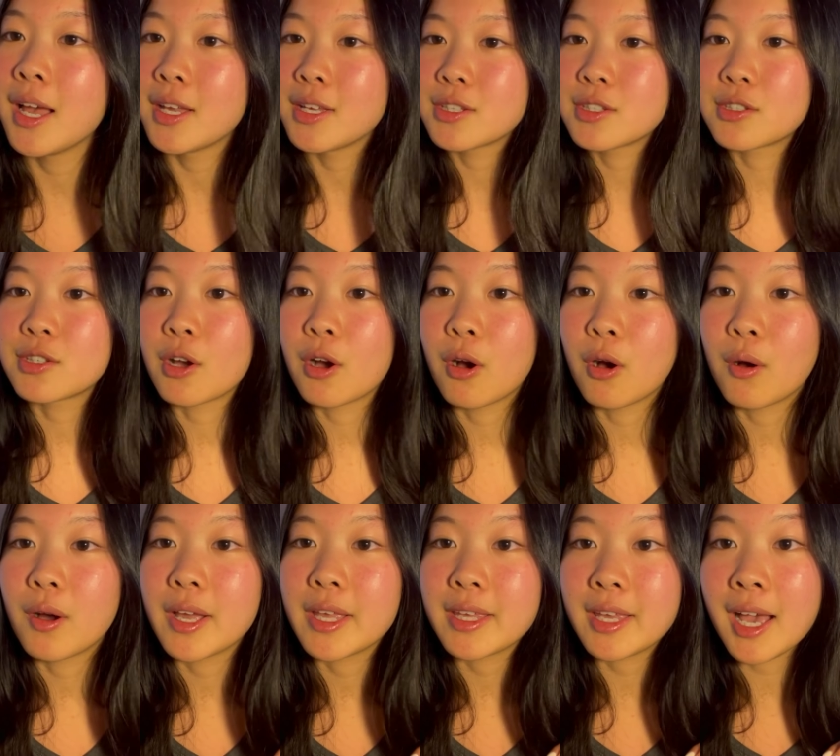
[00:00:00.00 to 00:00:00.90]

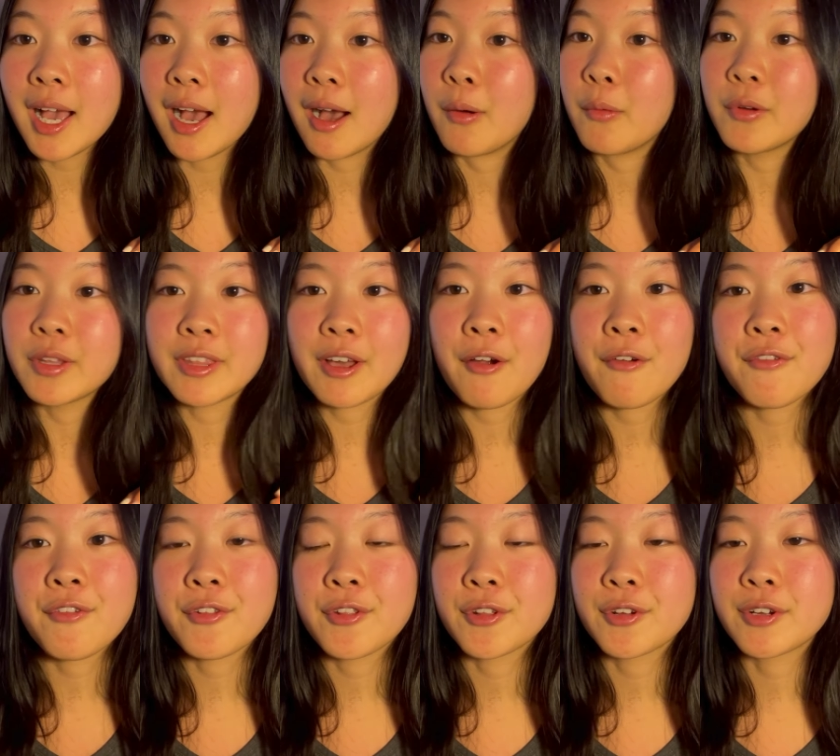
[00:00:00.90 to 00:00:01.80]
So yeah,
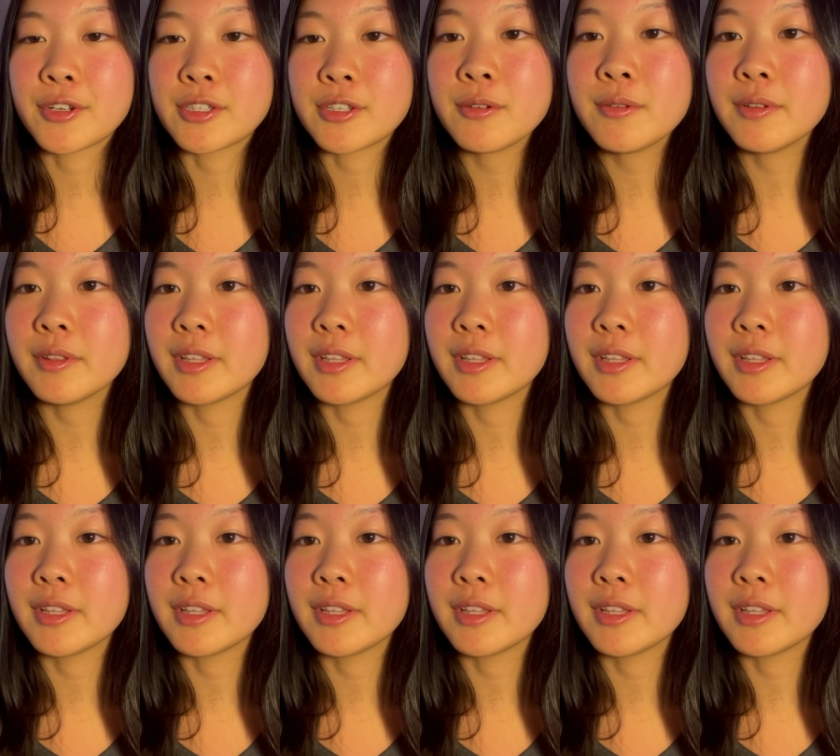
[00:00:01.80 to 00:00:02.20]
without further ado,